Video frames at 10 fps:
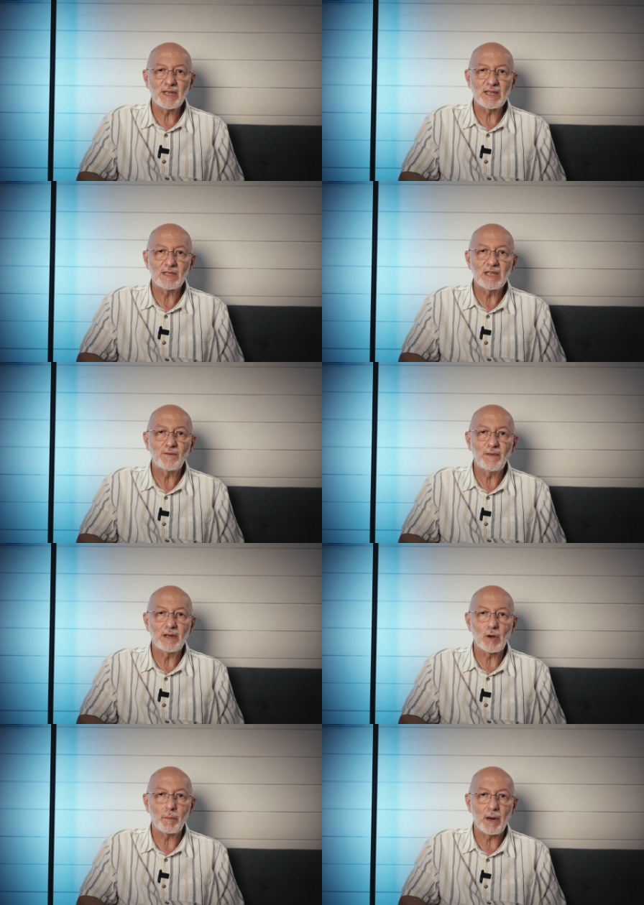sets this
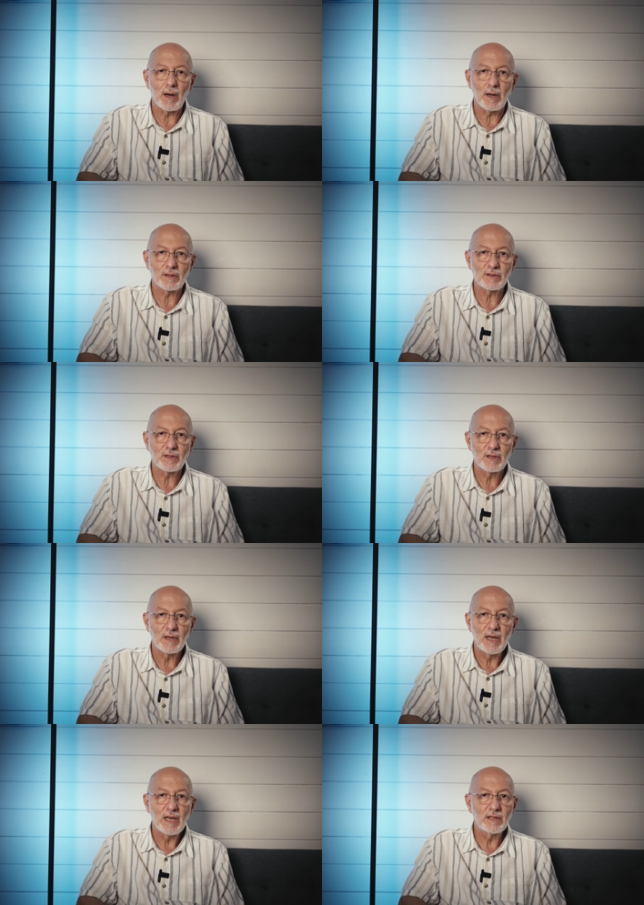video apart
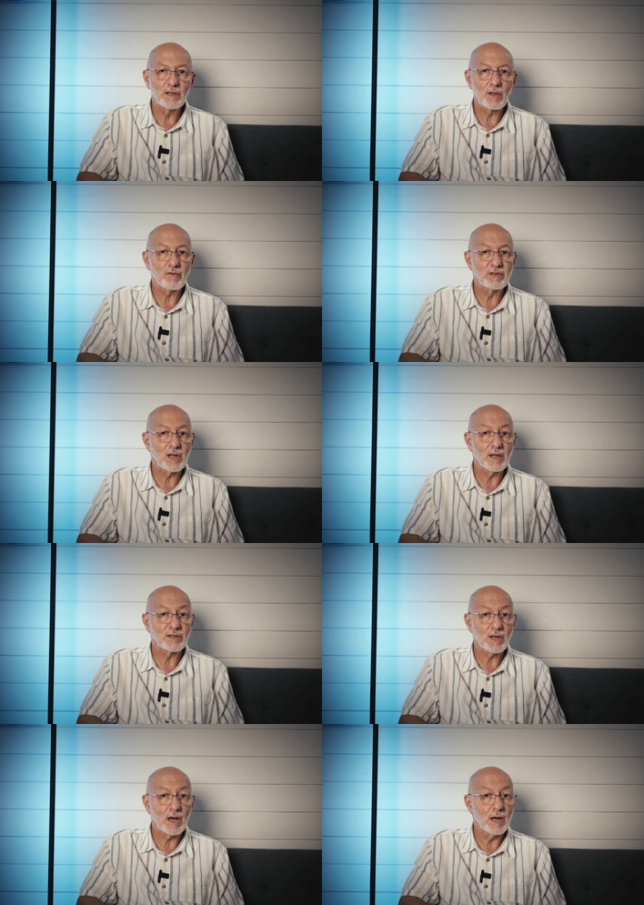is that the
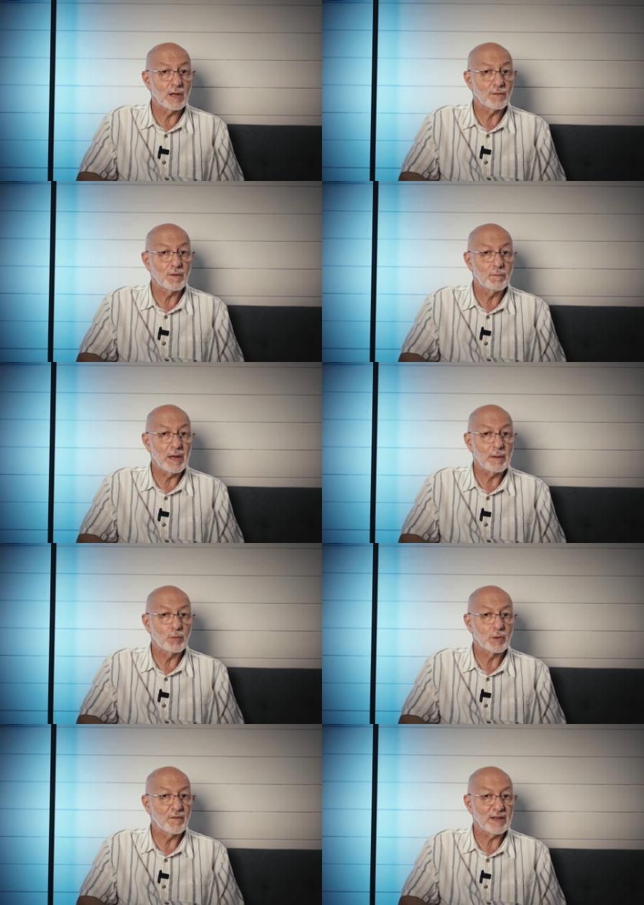results aren't from people
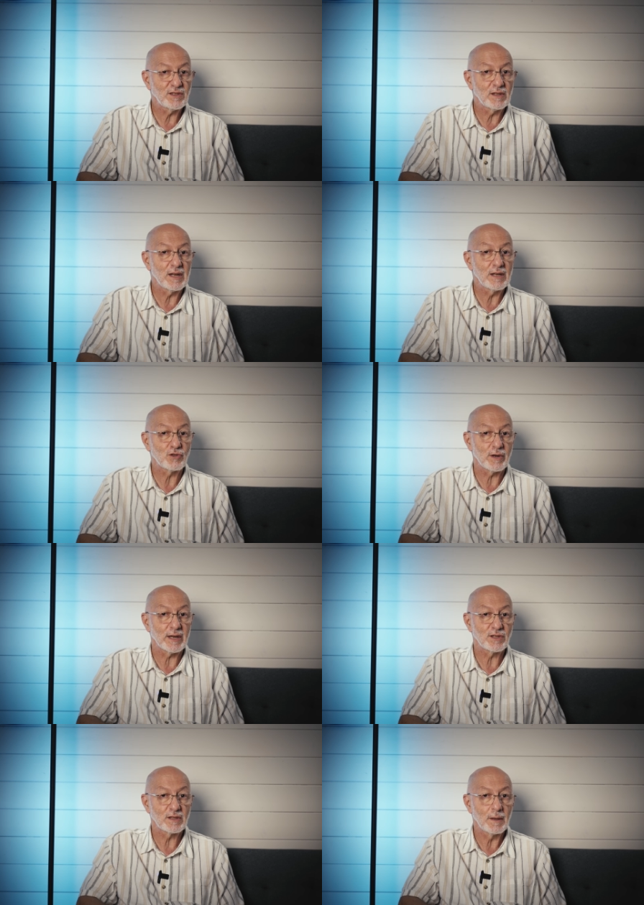with a vested
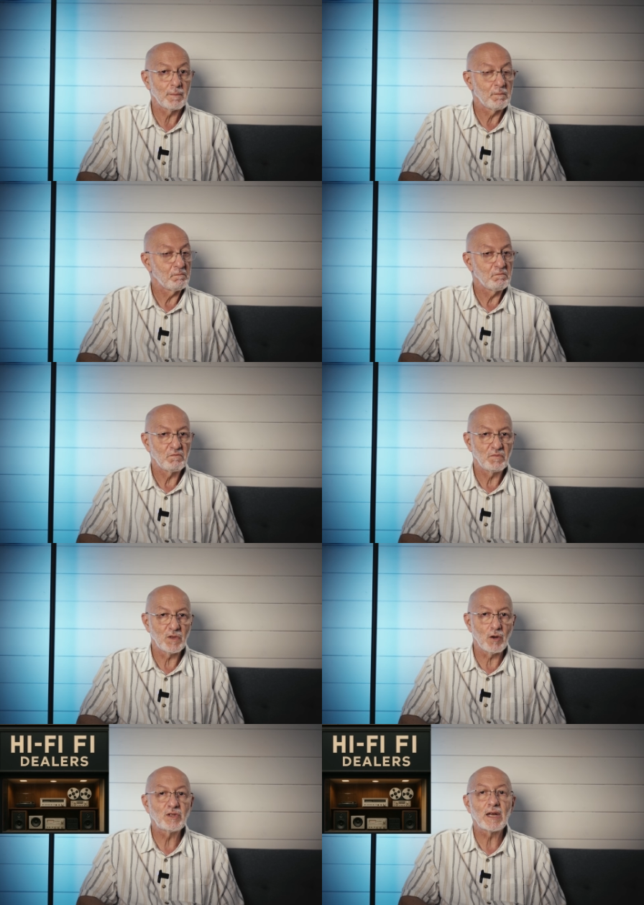interest.
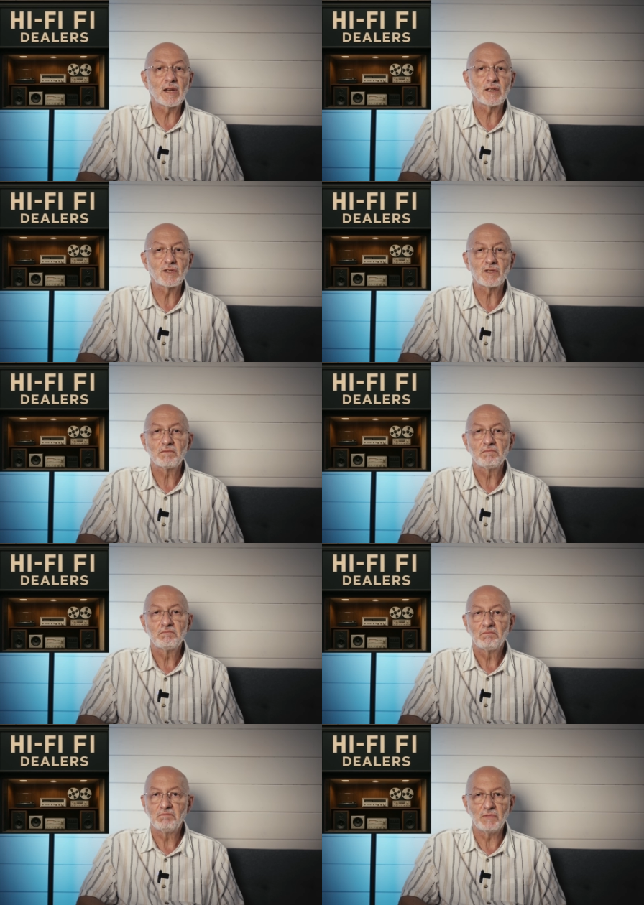No dealers,
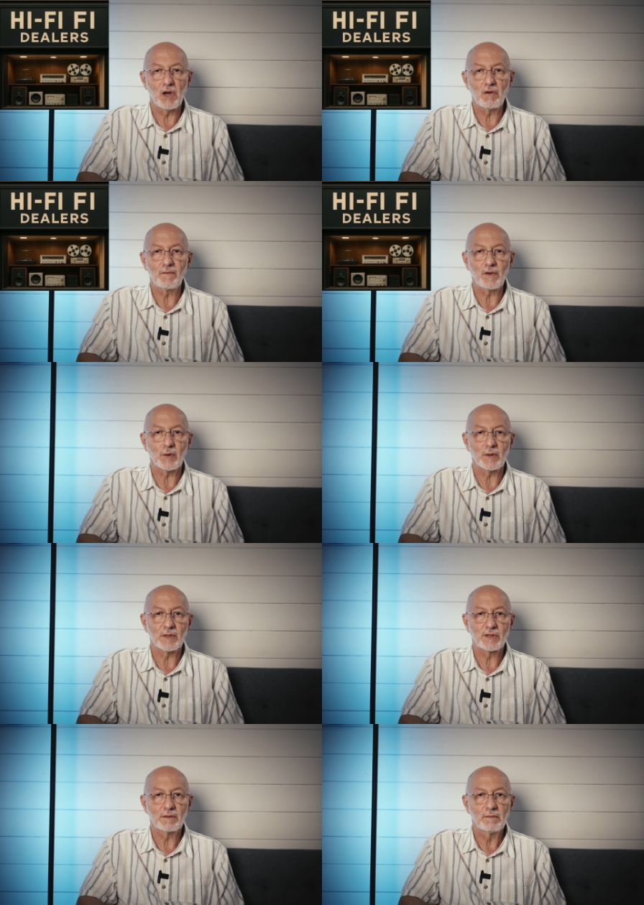no
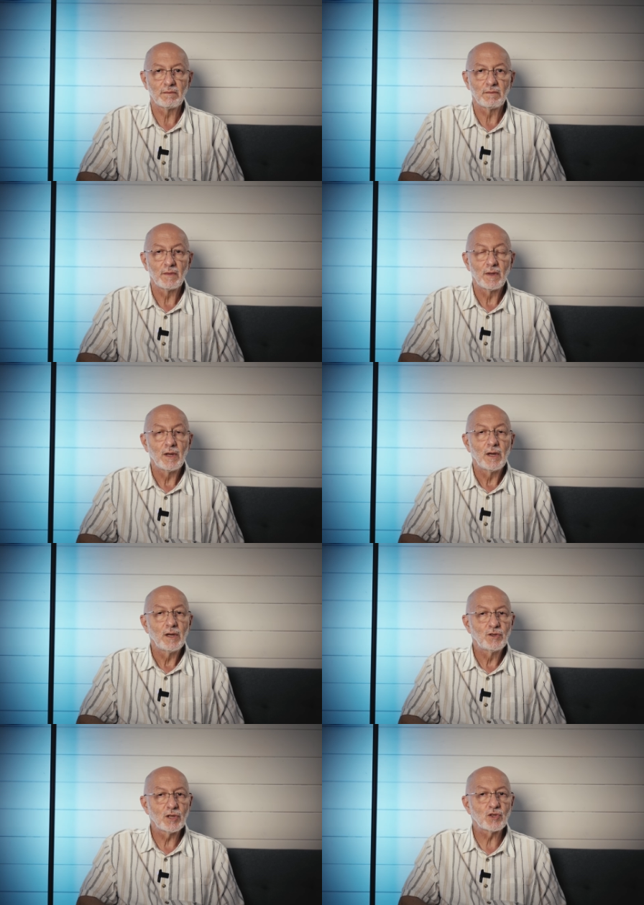reviewers.
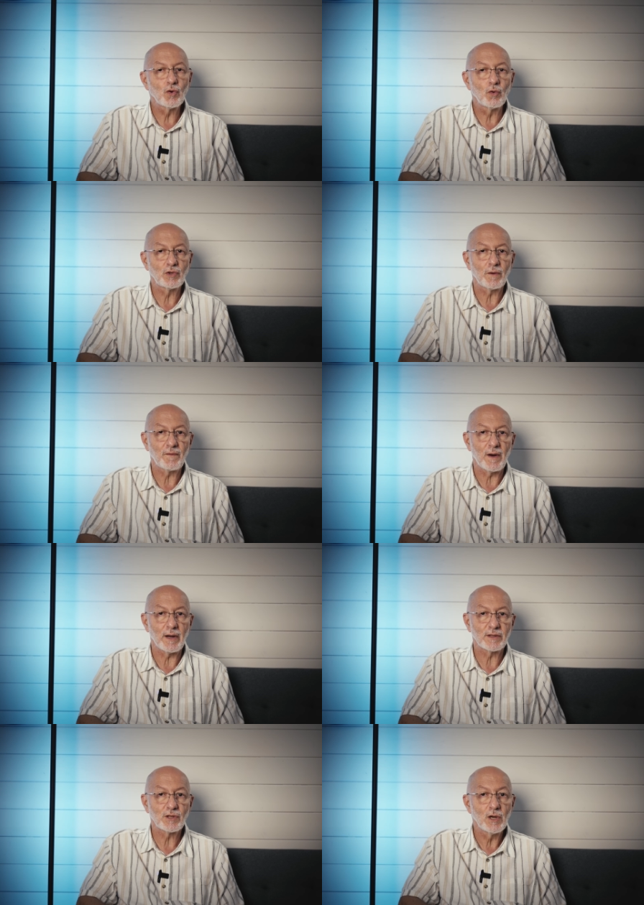Just
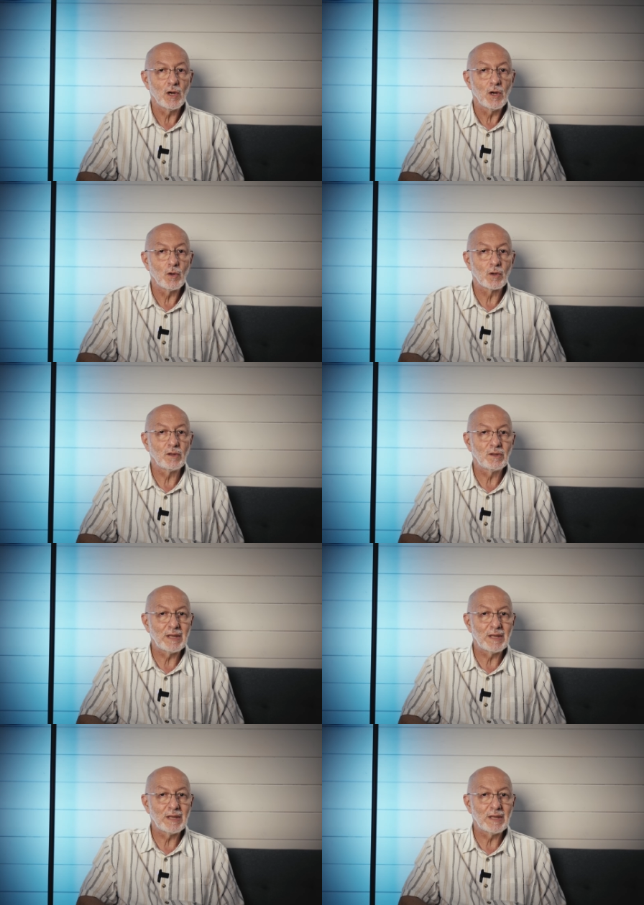audiophiles who can